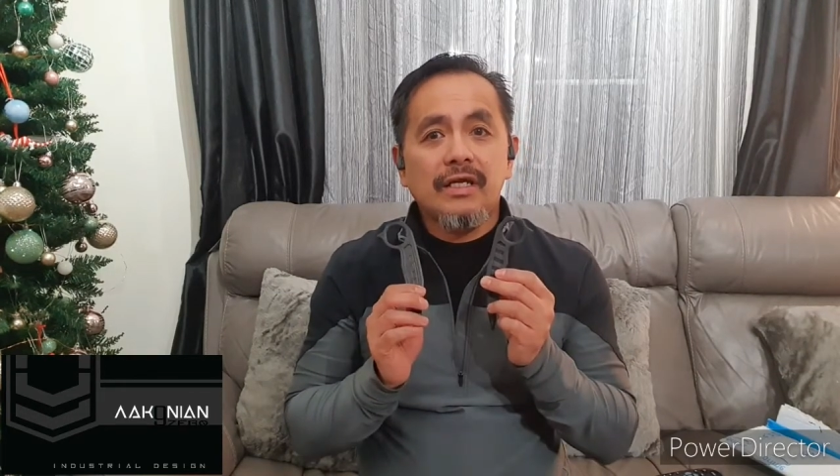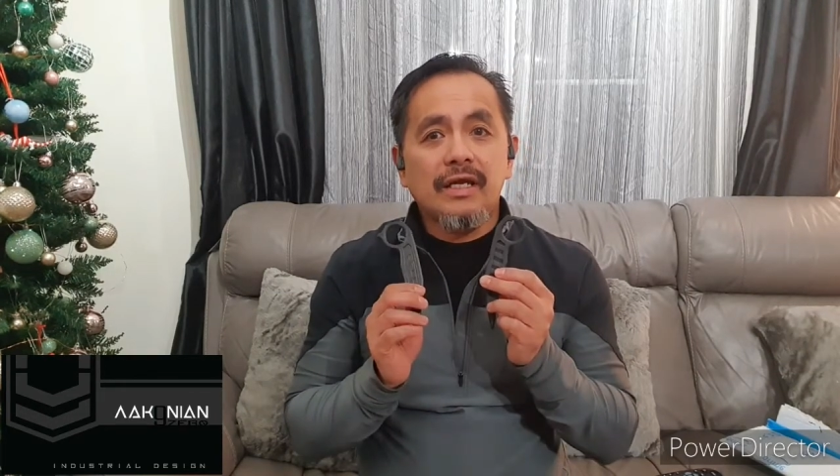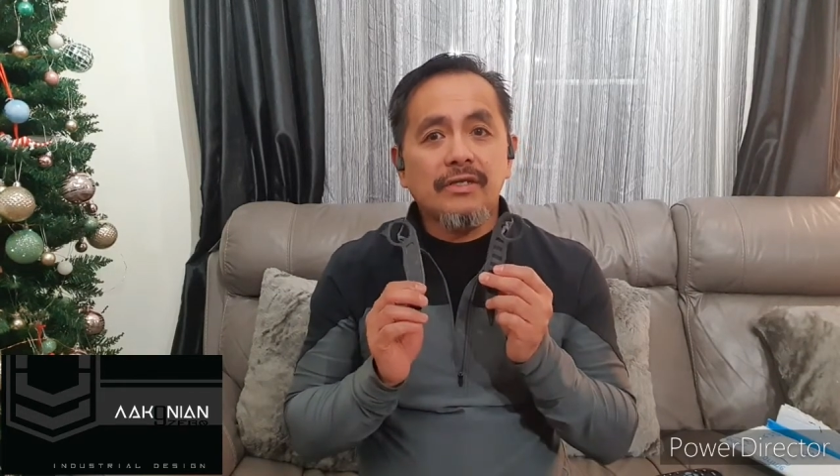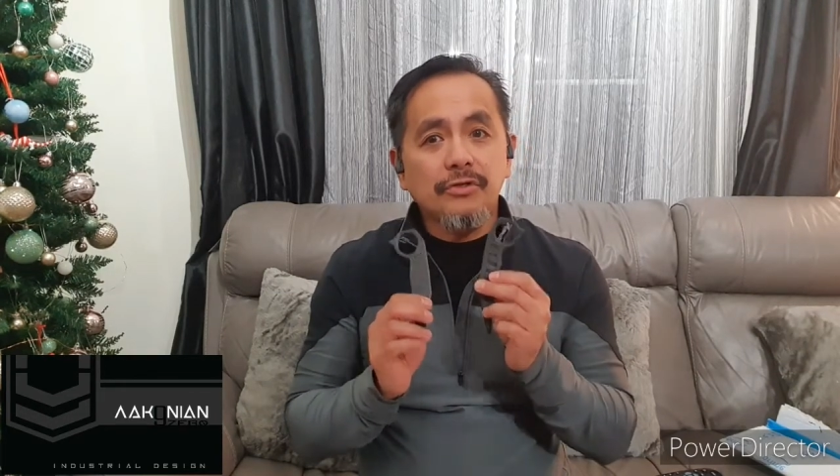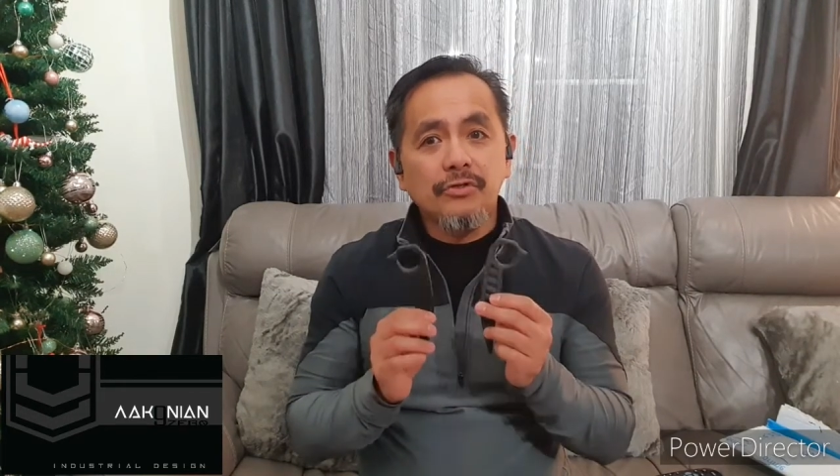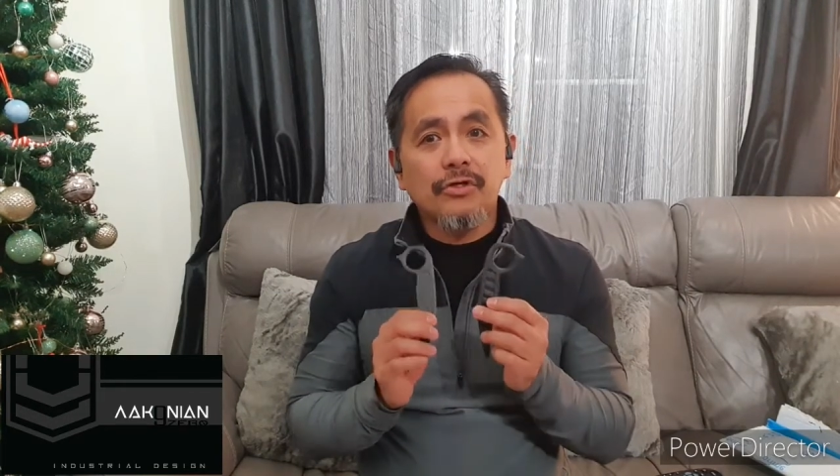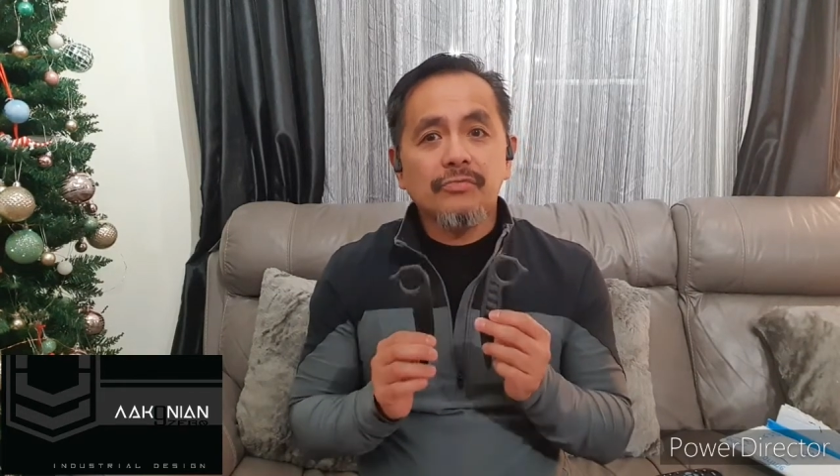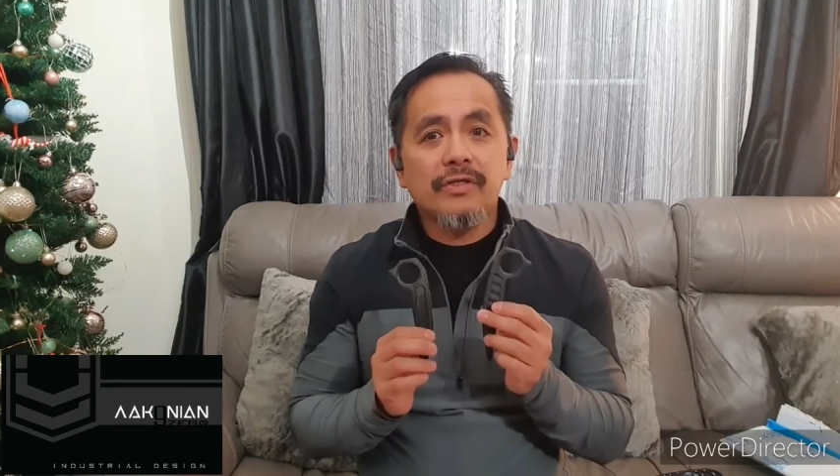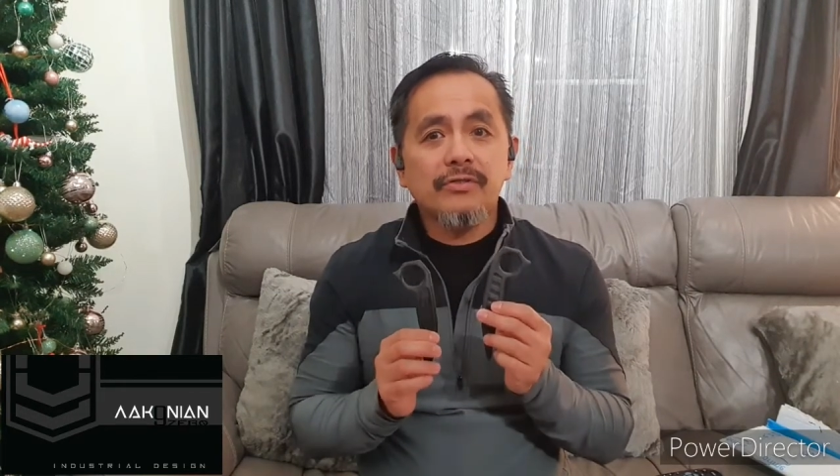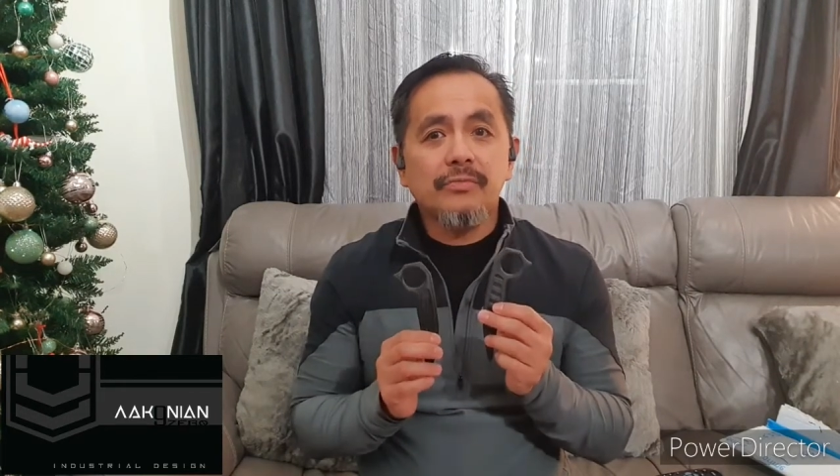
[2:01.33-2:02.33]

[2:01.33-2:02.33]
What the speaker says: And you don't want to